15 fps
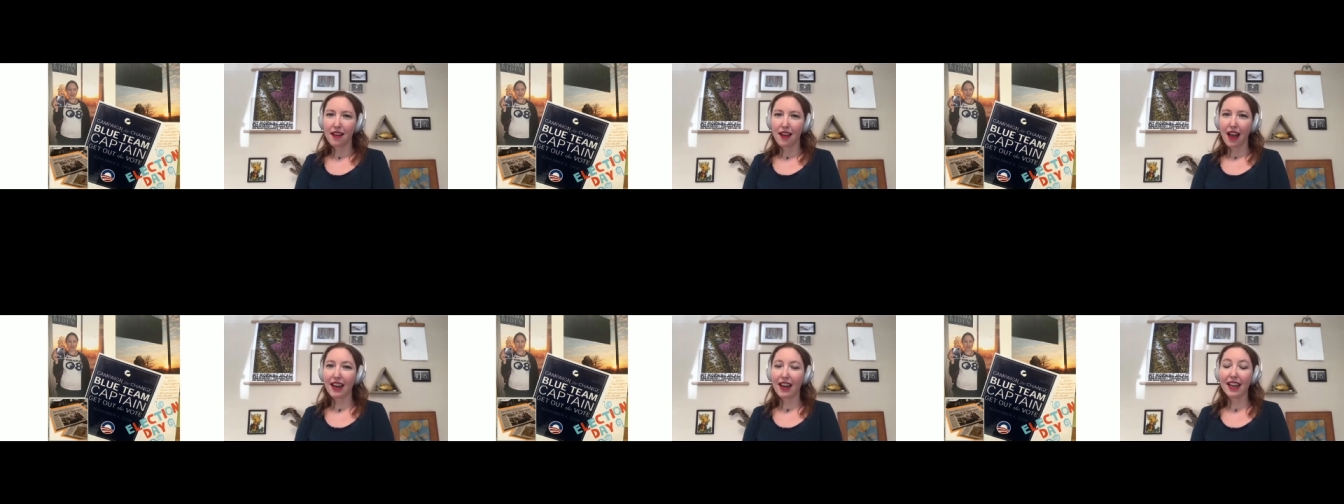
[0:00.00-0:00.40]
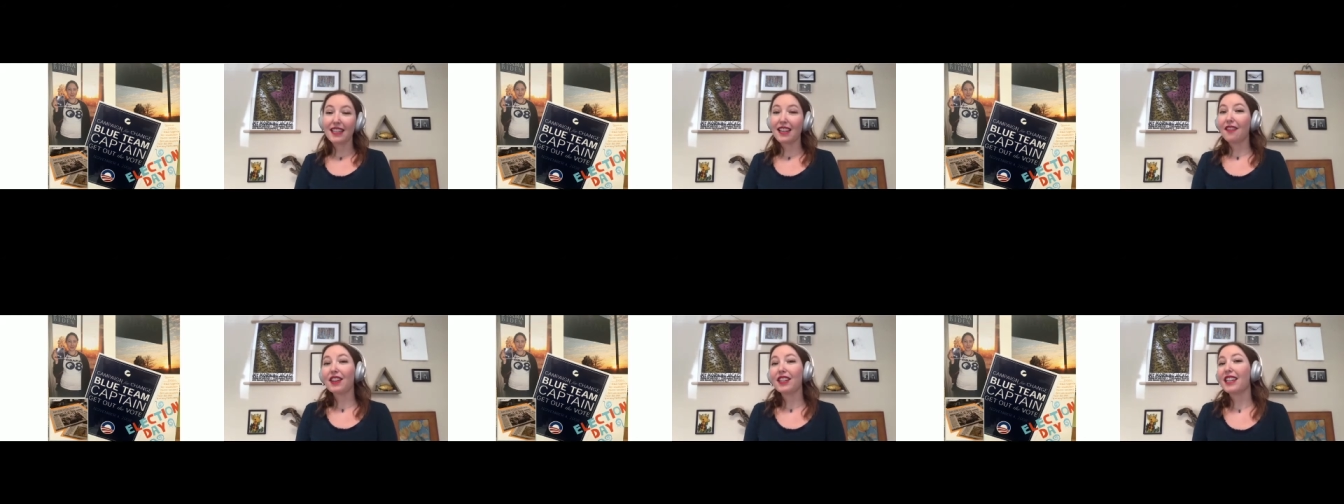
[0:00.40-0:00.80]
And I had
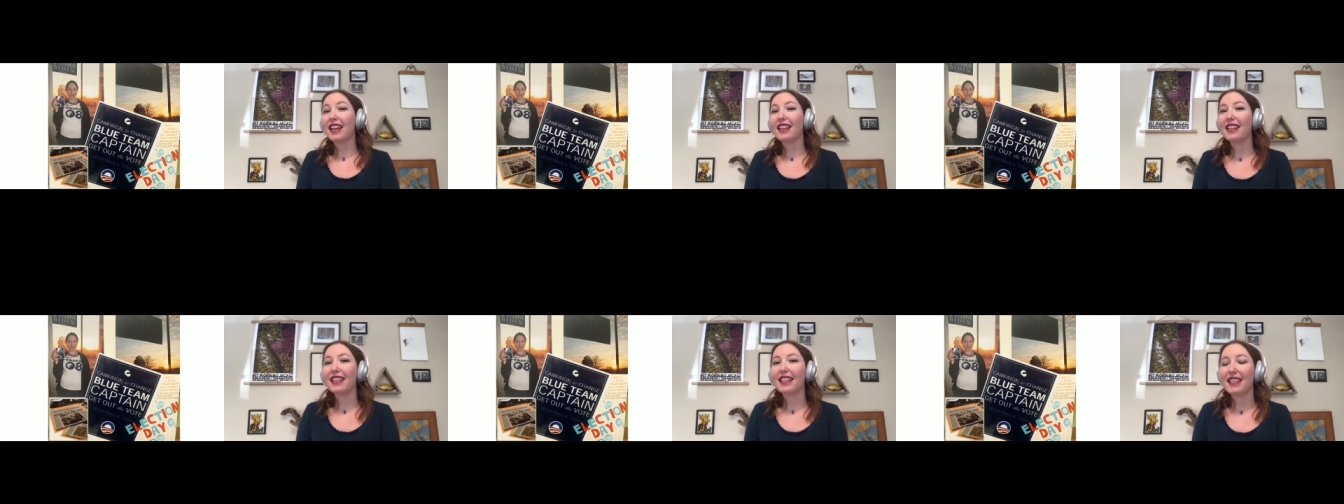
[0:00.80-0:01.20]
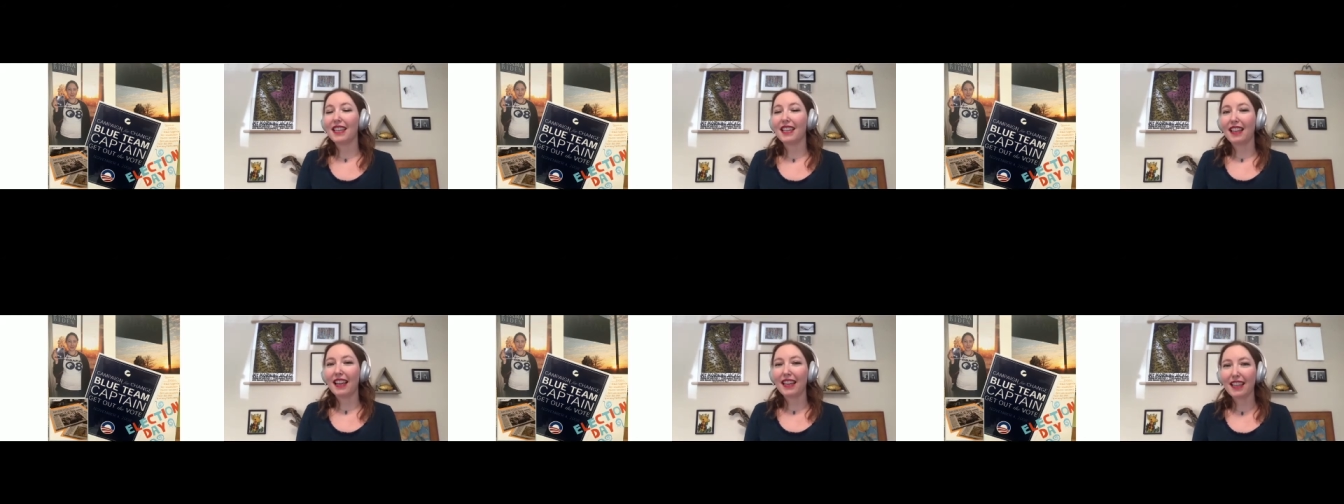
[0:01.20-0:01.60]
never done
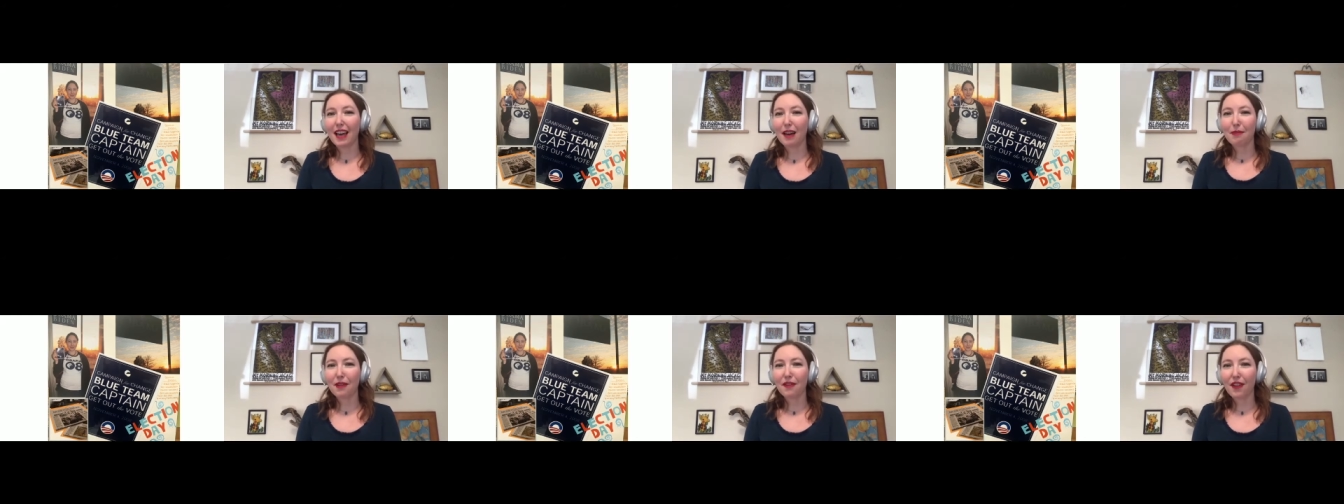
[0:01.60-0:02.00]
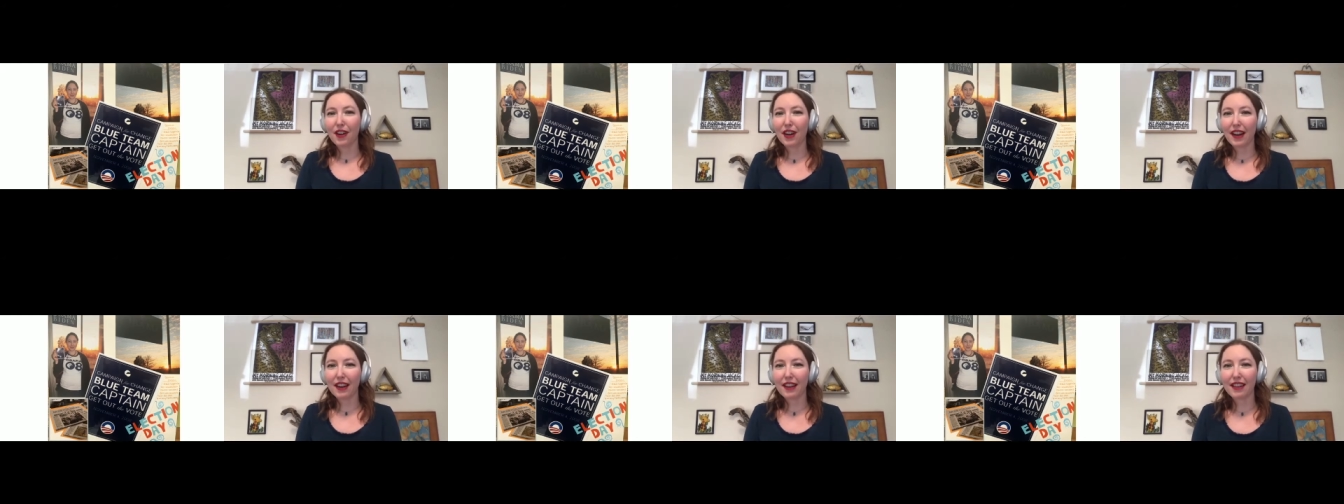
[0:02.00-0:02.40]
anything like that
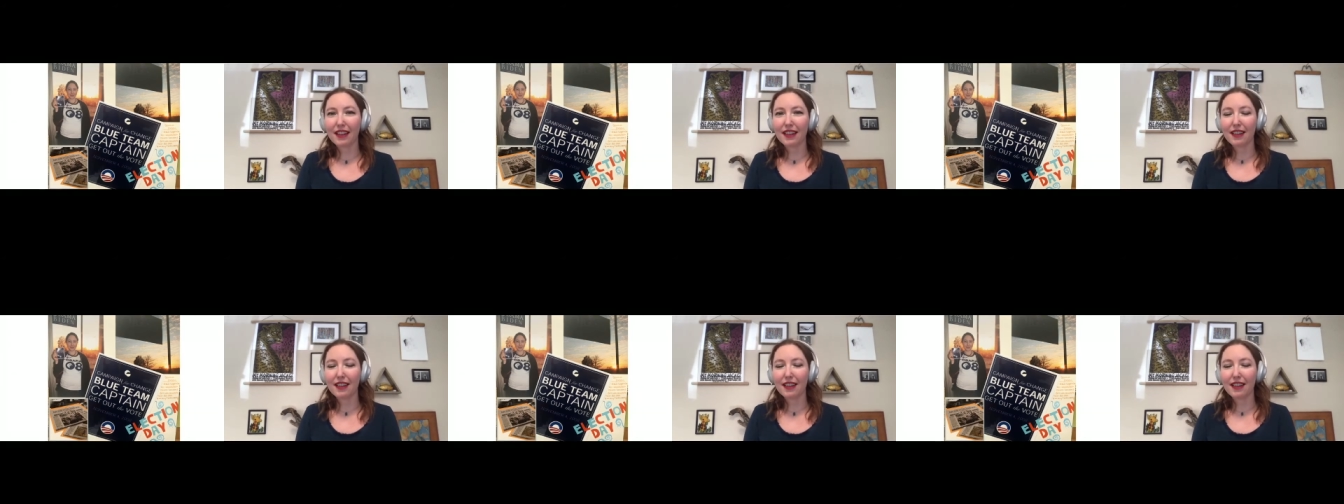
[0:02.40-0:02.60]
before,